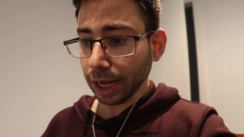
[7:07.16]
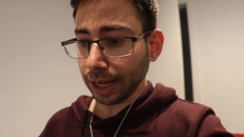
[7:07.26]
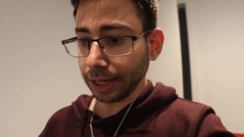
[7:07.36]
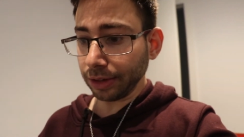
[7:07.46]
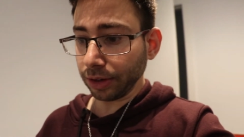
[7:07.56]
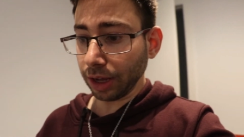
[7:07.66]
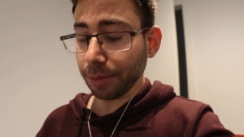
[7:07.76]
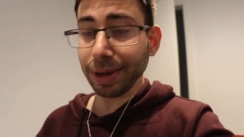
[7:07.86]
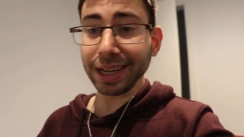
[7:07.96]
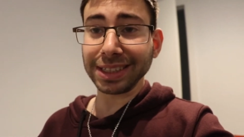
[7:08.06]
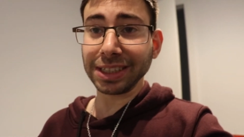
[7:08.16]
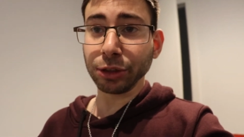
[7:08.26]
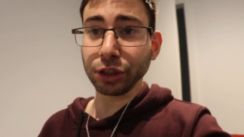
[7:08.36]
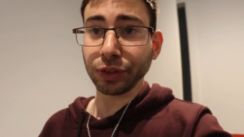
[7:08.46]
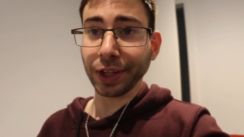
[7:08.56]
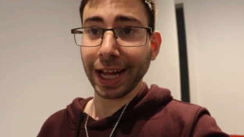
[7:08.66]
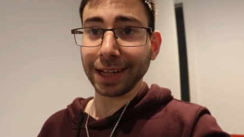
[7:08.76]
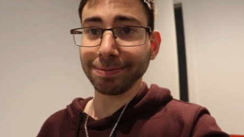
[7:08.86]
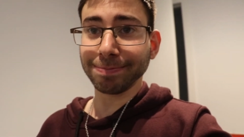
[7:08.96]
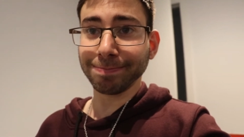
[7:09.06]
And I made a series for that.